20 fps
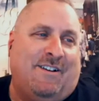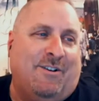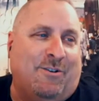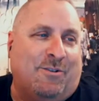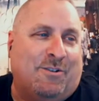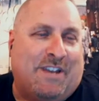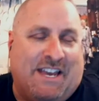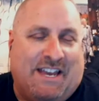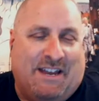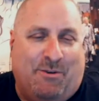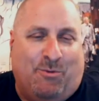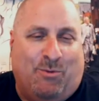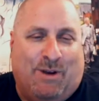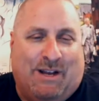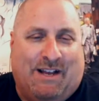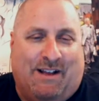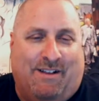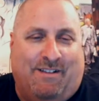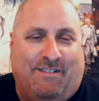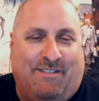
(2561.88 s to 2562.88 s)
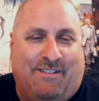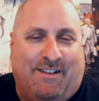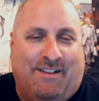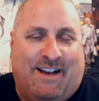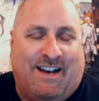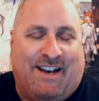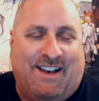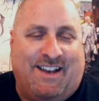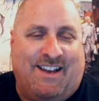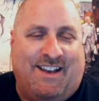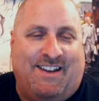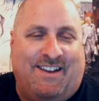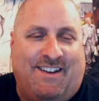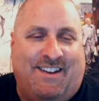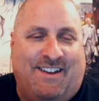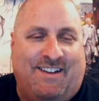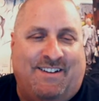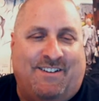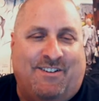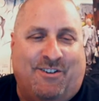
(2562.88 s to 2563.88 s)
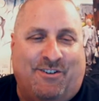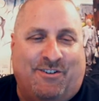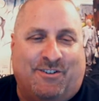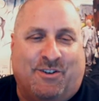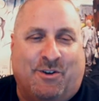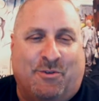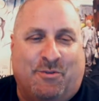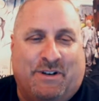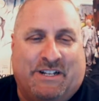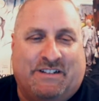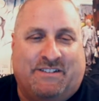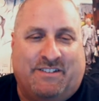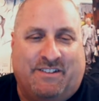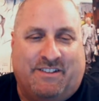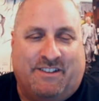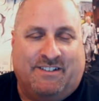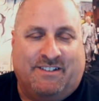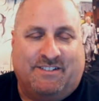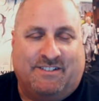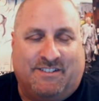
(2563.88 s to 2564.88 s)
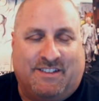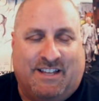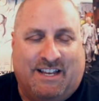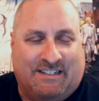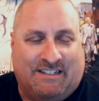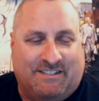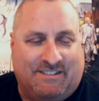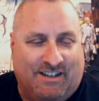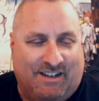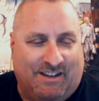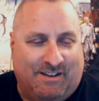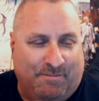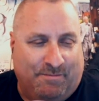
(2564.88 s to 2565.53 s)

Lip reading: Okay, well, I had heard going into this that,